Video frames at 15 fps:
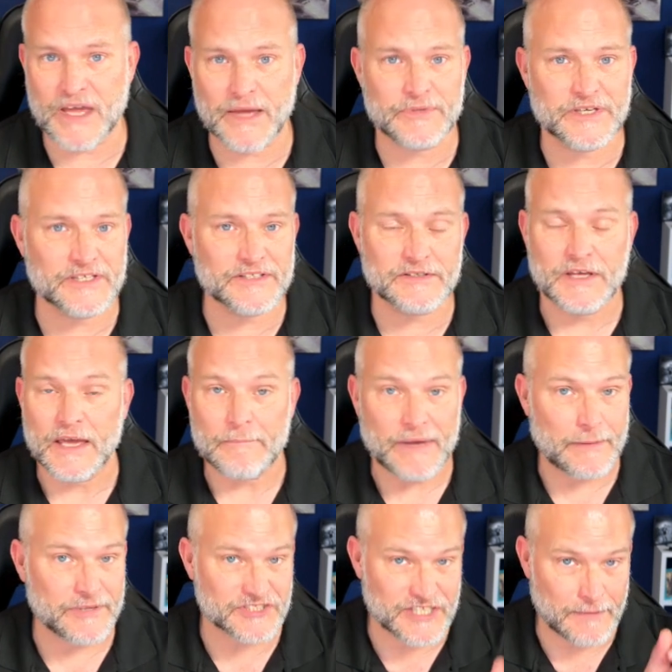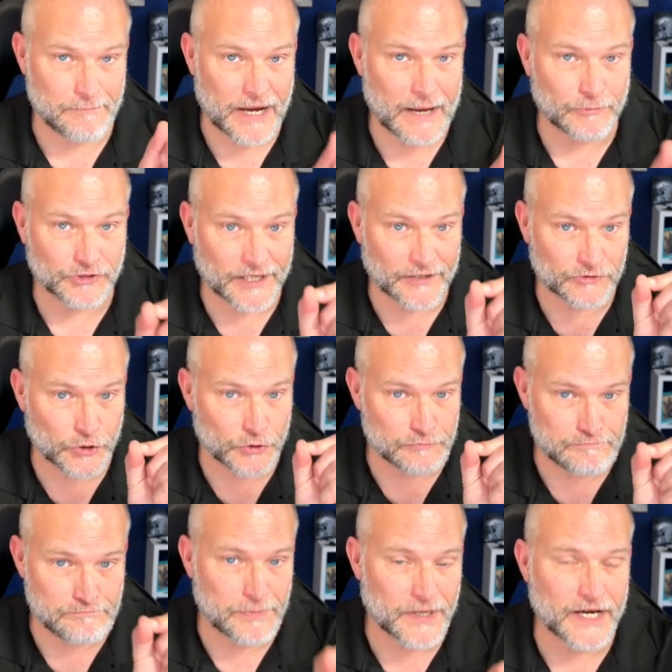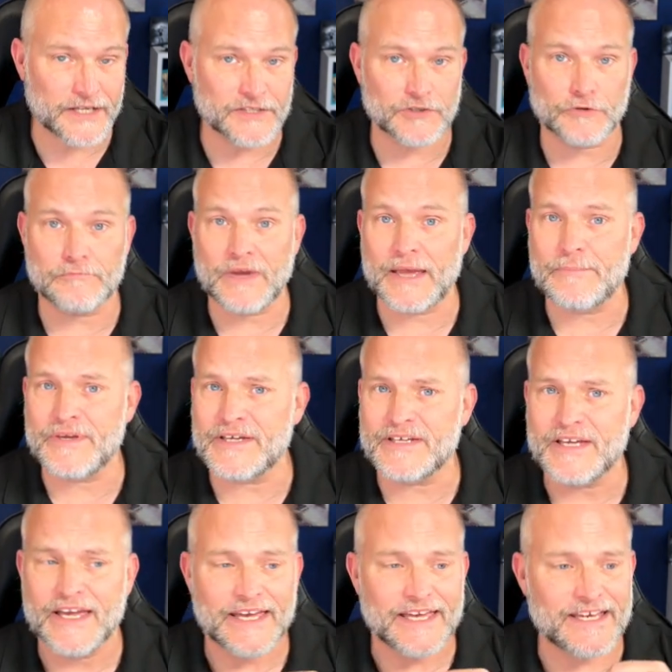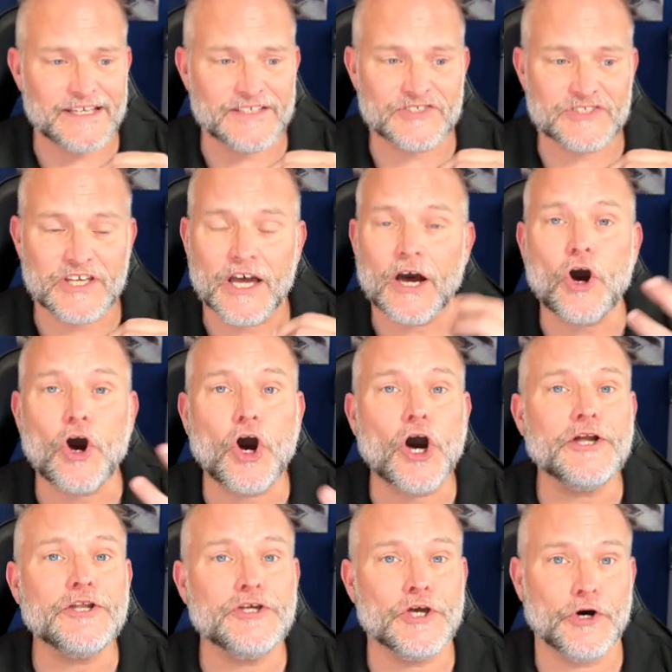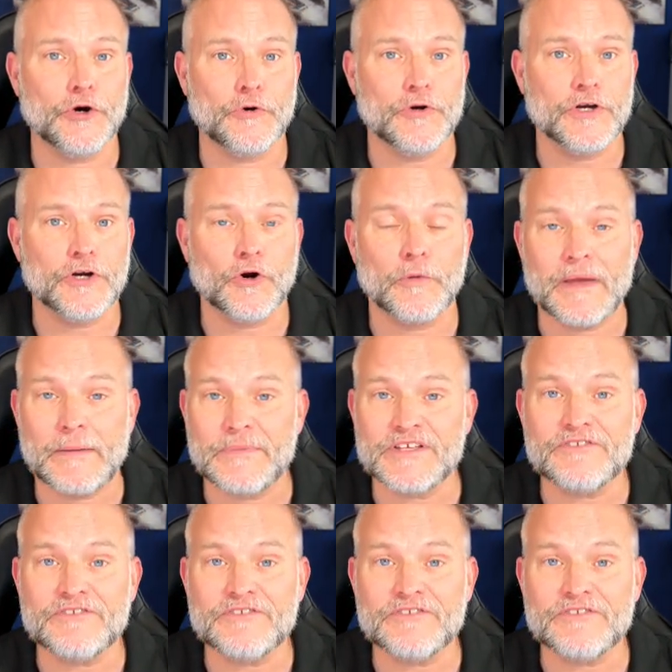Maybe it's that Bible download button, or maybe it's audio, or maybe